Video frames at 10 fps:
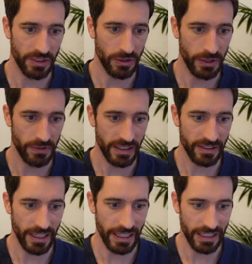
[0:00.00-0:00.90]
So if I
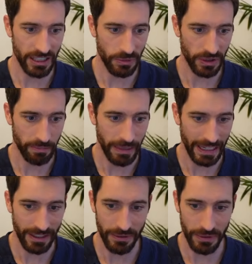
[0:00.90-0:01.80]
slide this one back
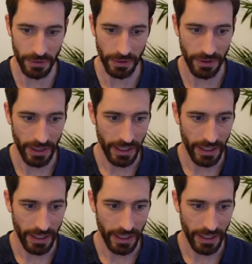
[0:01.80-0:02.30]
and forth,